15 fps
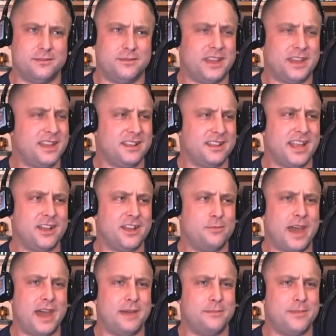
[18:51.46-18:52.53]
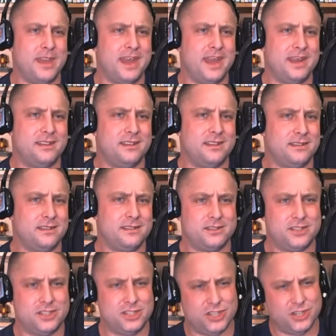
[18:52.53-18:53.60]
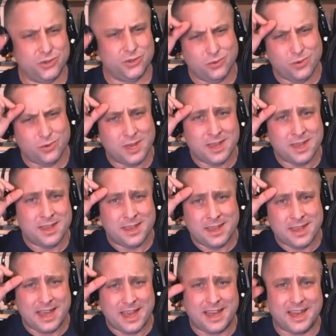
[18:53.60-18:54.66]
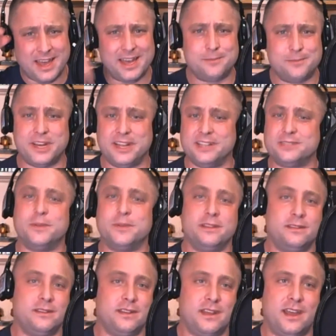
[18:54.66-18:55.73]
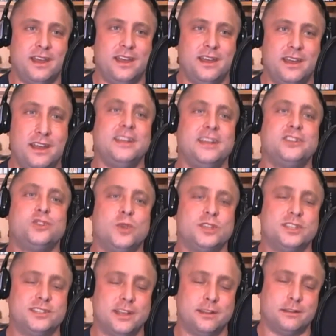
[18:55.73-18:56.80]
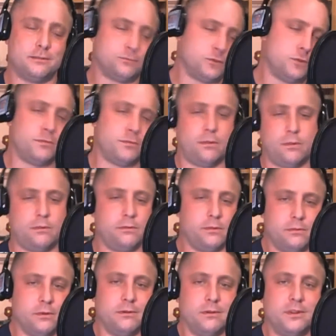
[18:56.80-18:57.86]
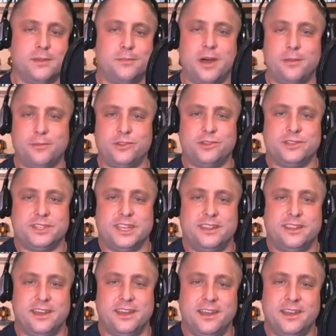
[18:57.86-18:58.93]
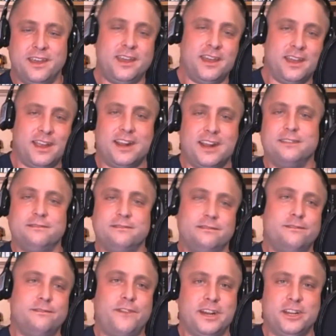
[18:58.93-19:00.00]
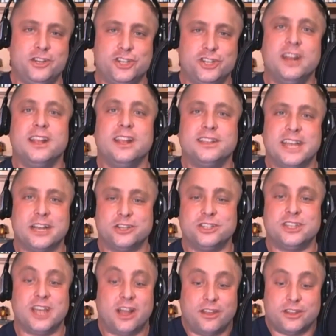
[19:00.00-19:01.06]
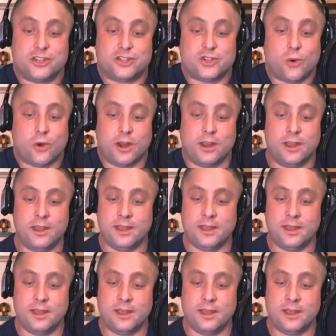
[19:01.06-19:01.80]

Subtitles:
think, Lego Batman 2. But it's been a nice twist. Instead of the mumbles and the kind of funny shit, it's actually telling the story.